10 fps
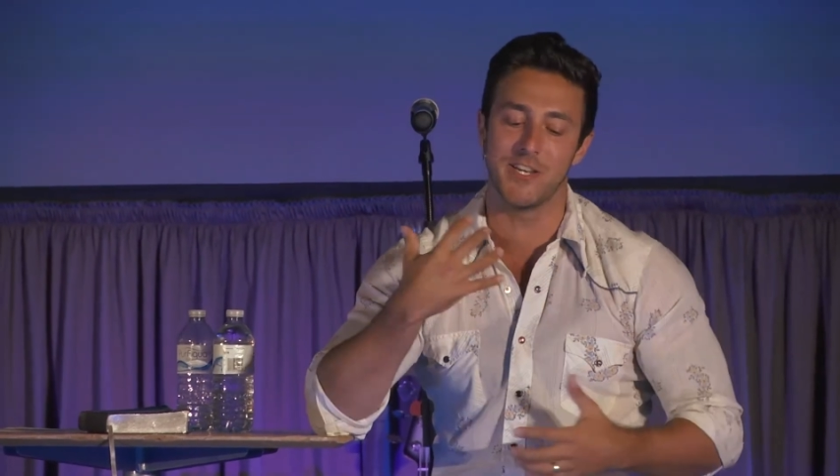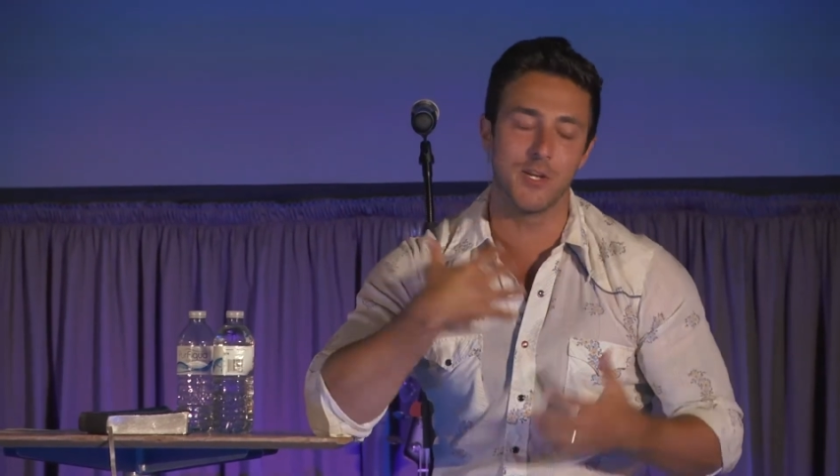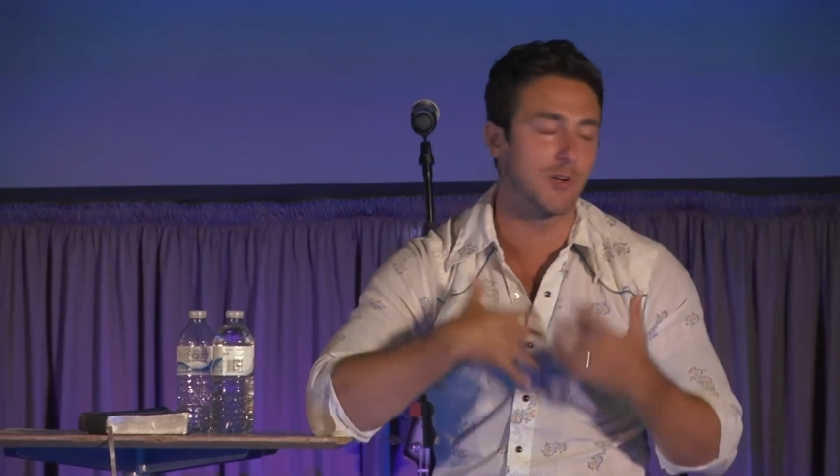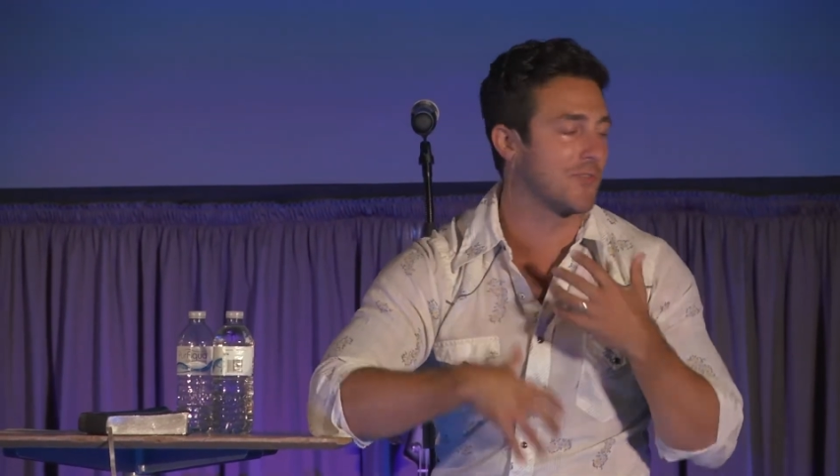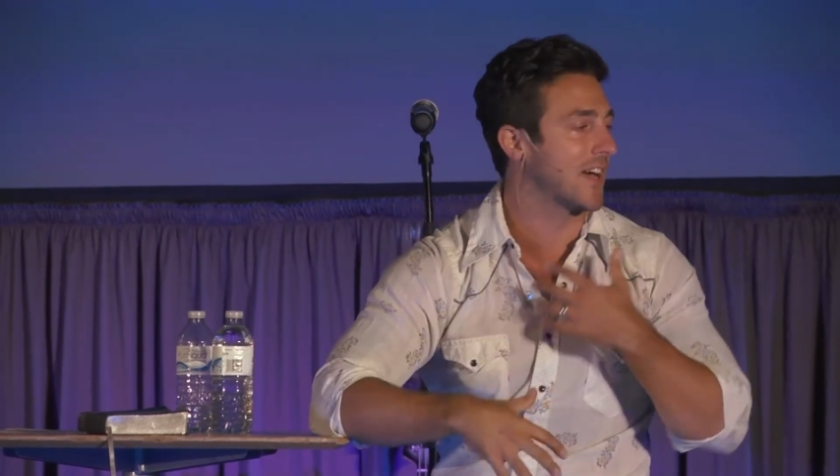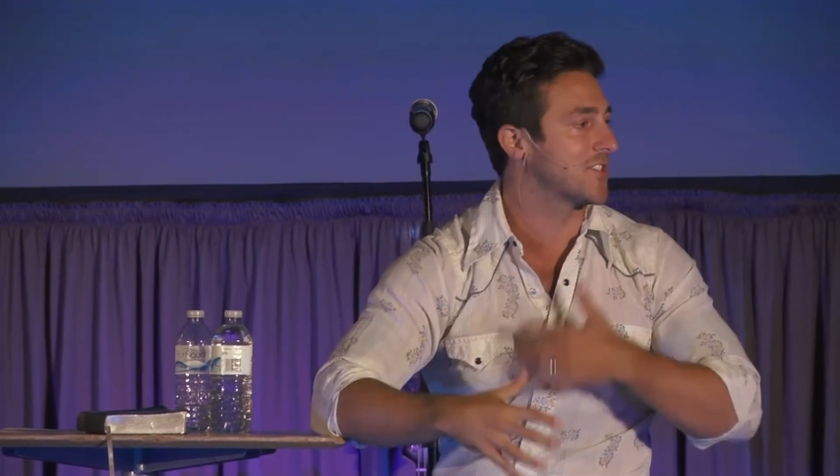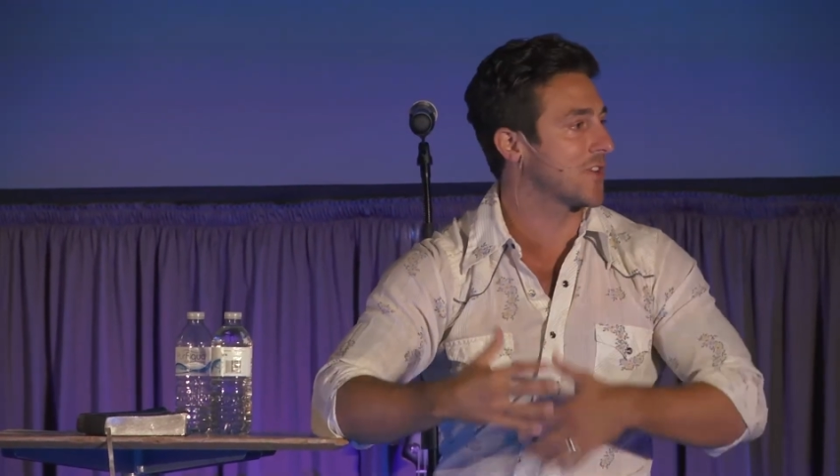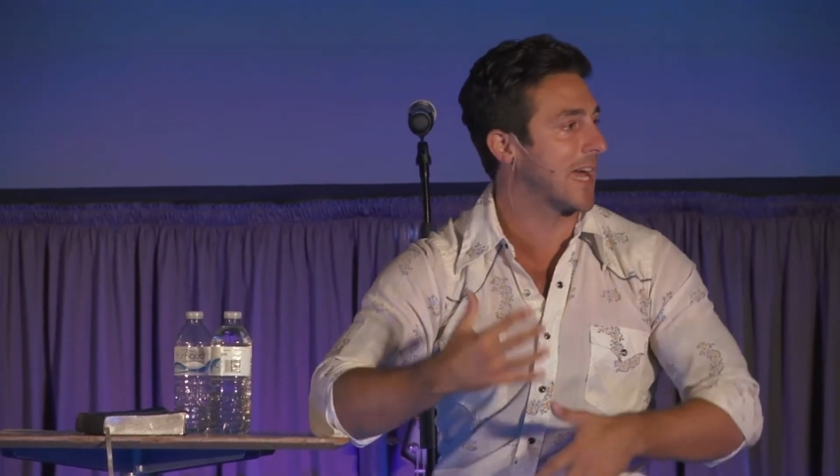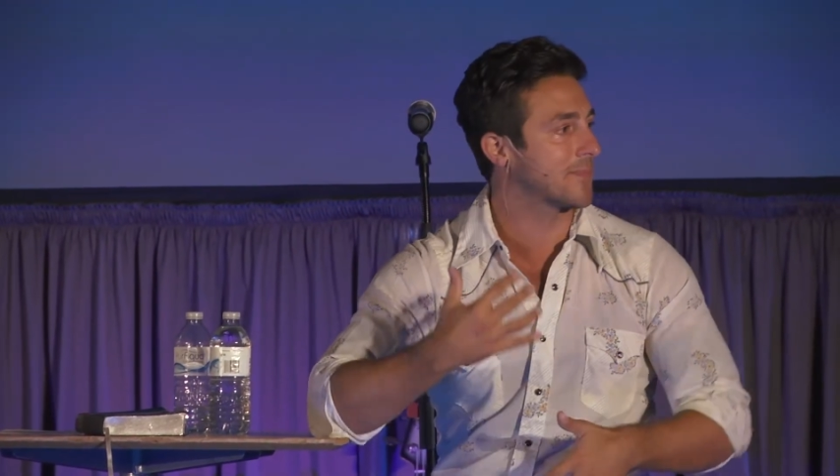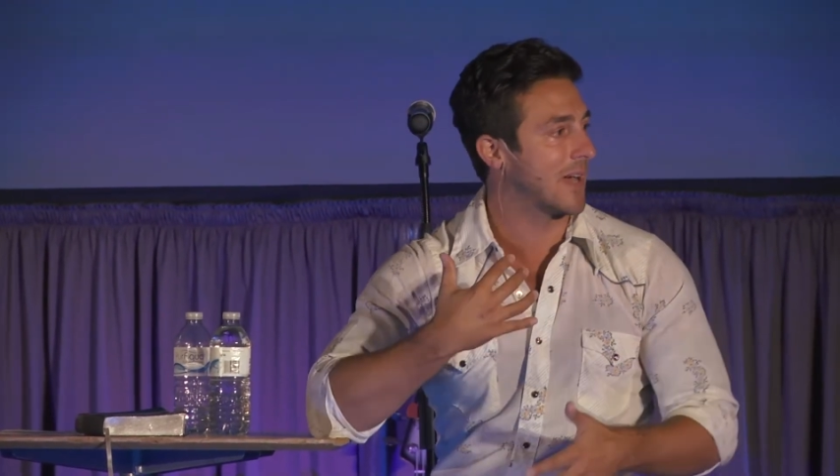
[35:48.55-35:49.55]
knew if I
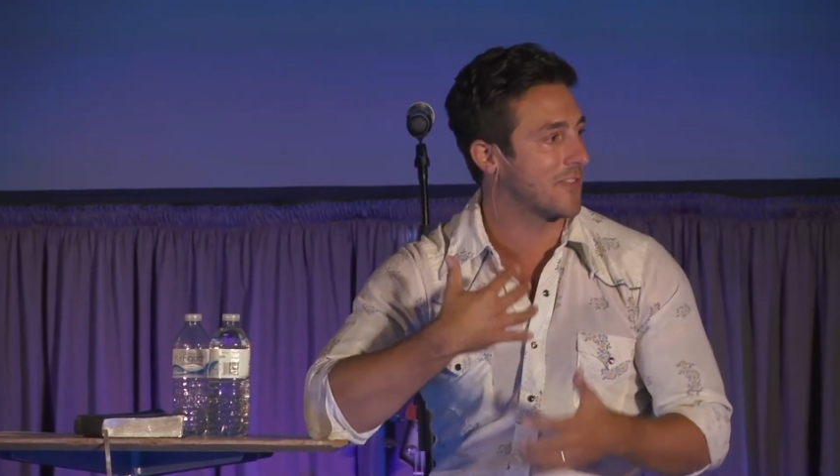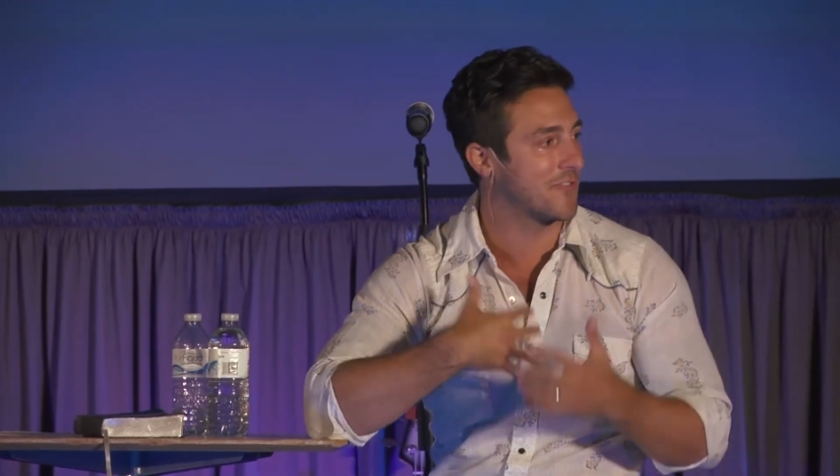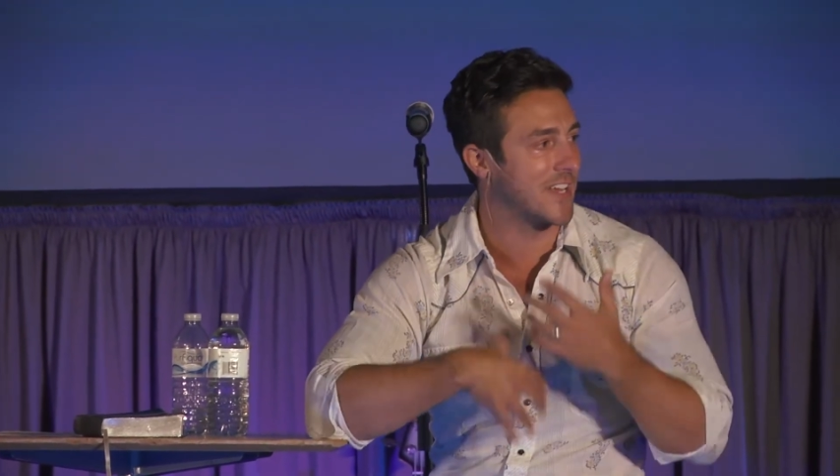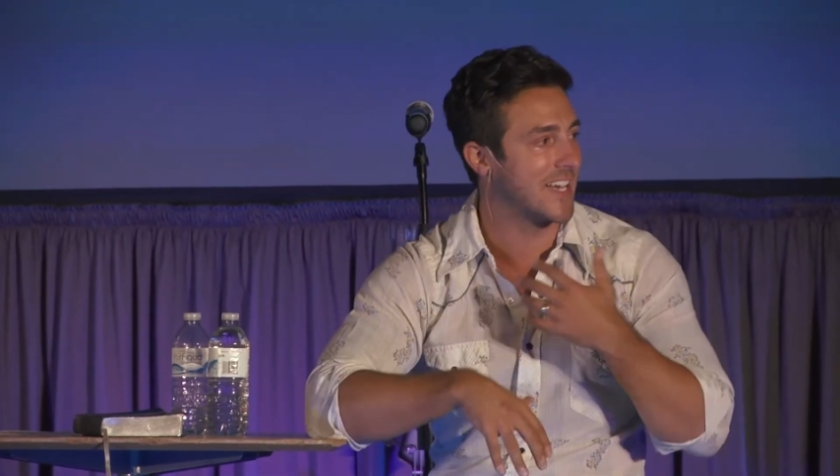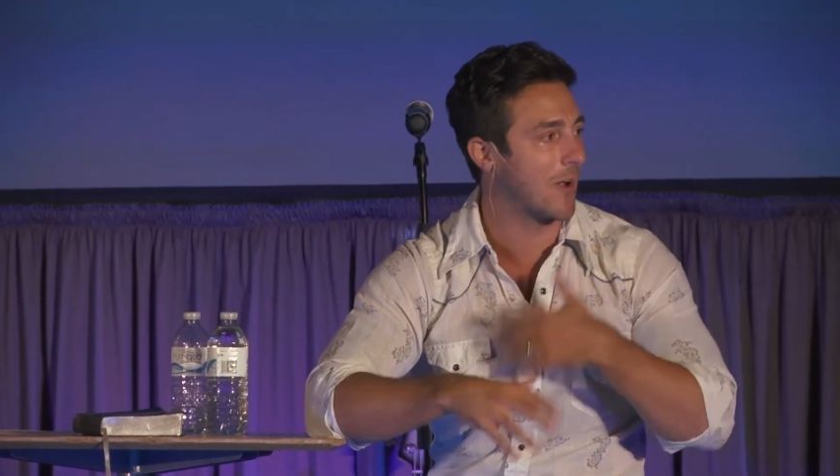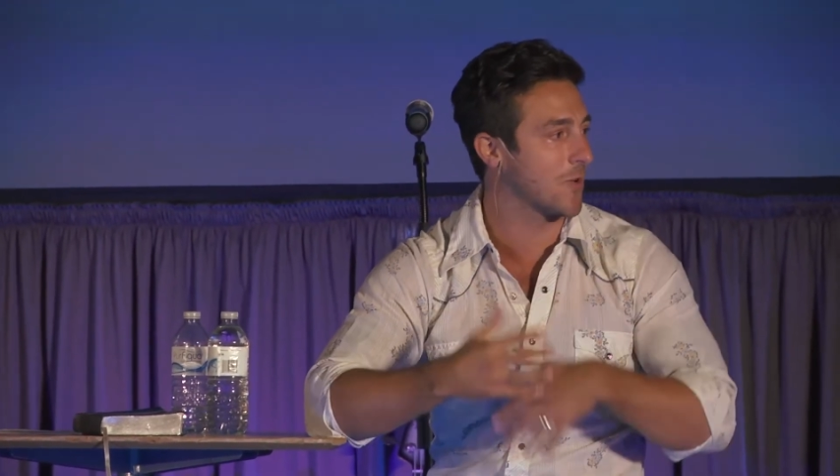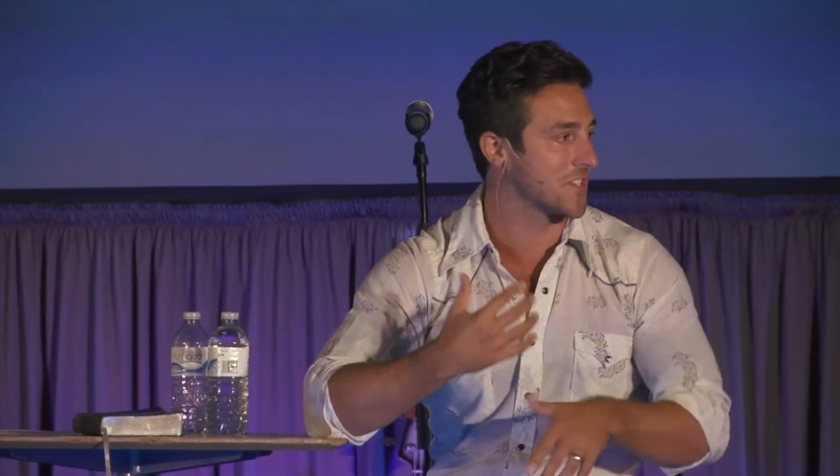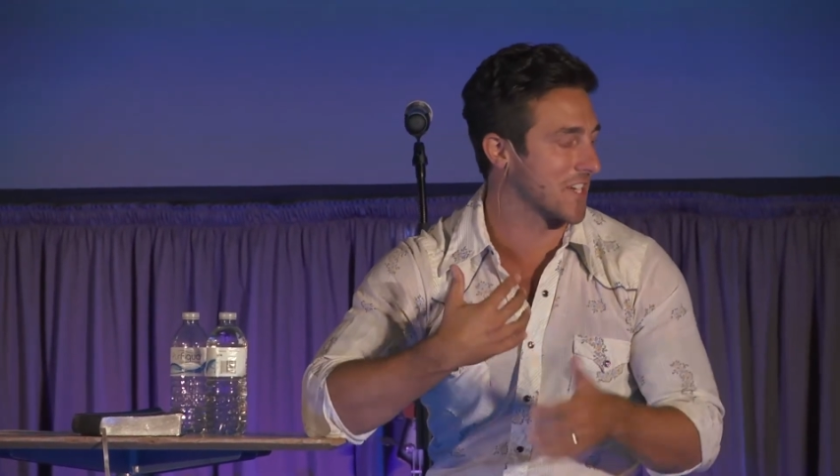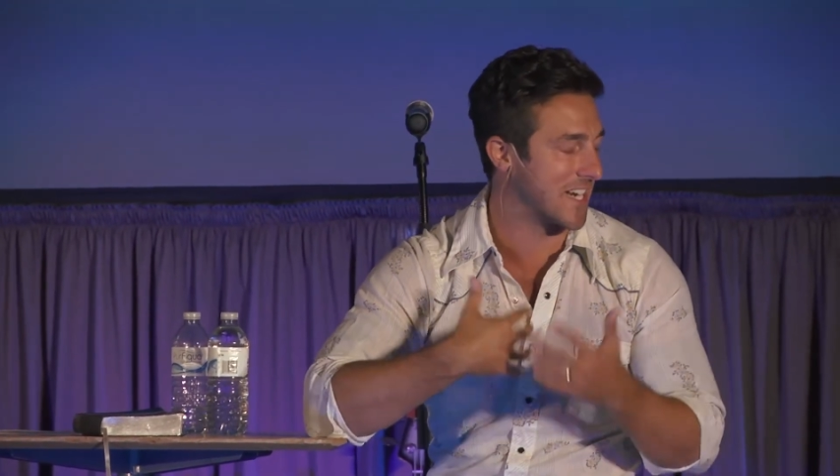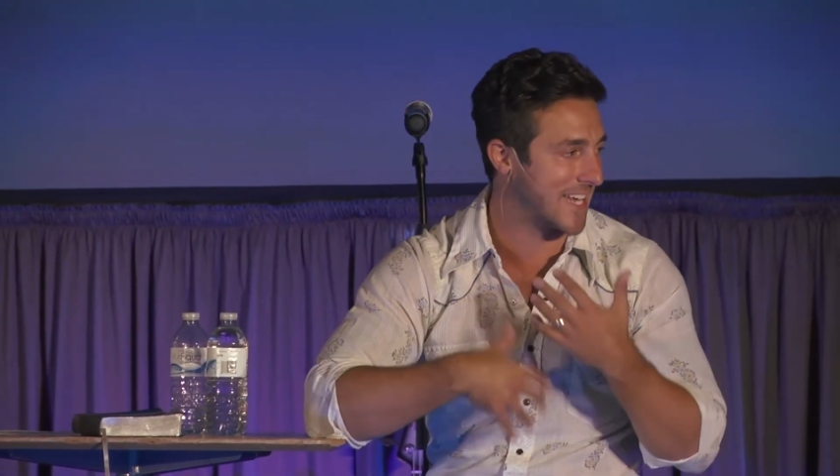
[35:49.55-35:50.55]
dragged my feet, I
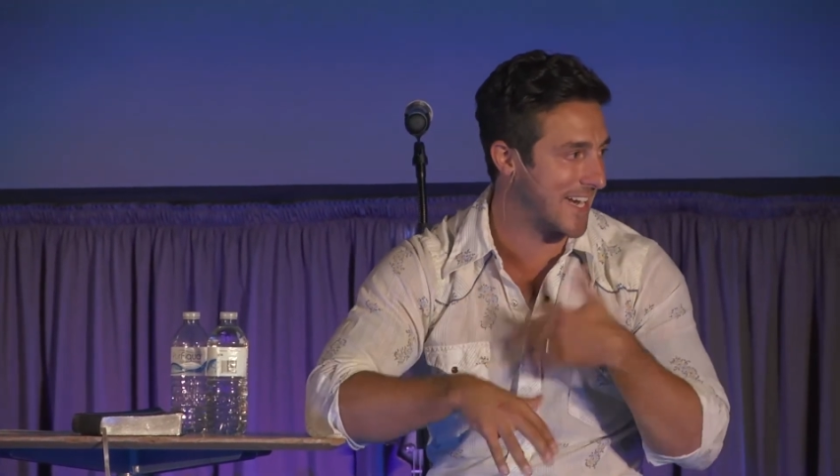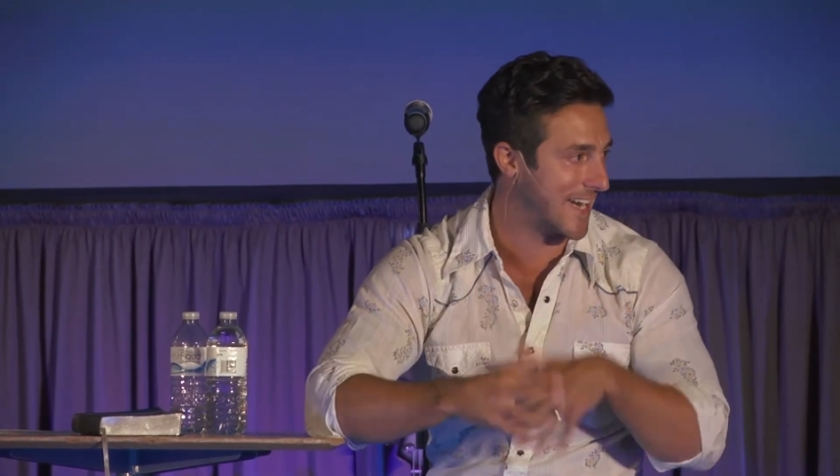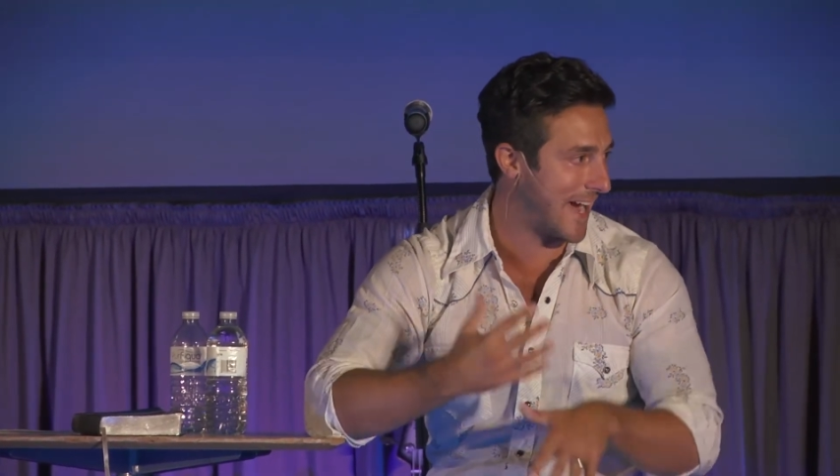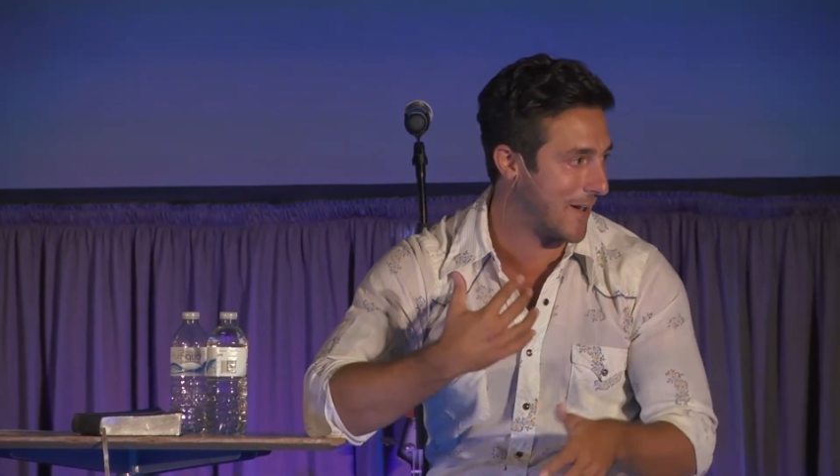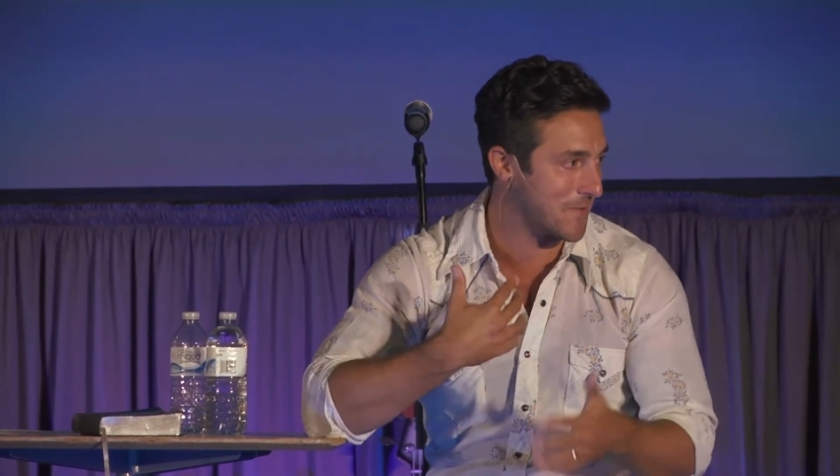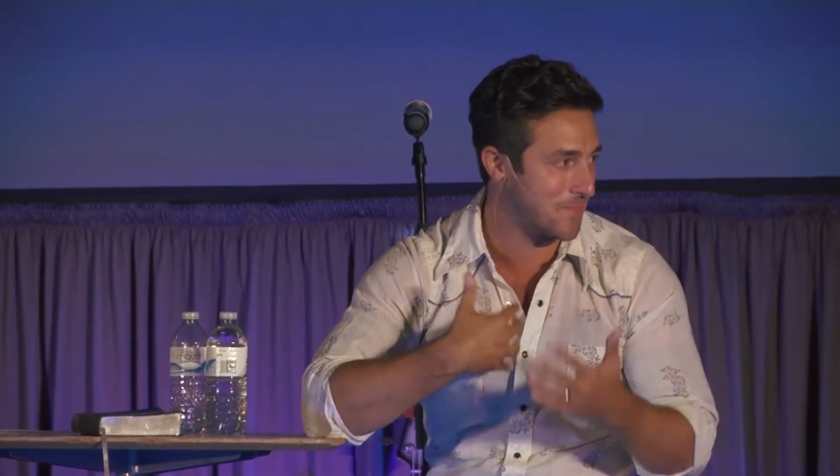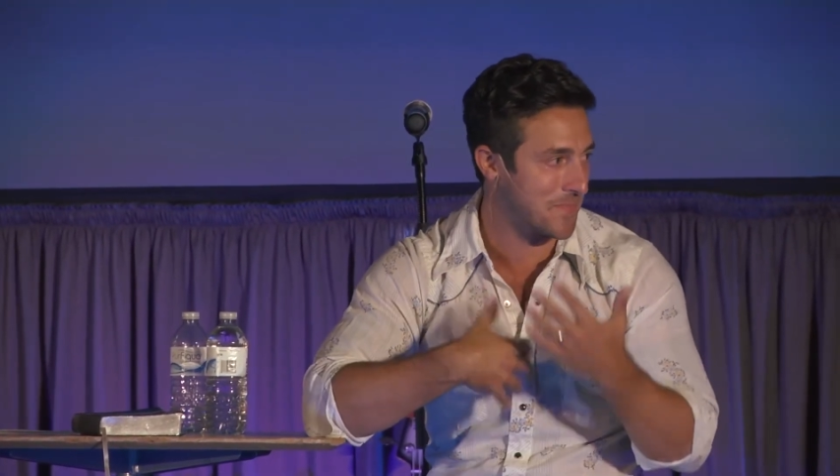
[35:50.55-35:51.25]
wasn't going to get it out.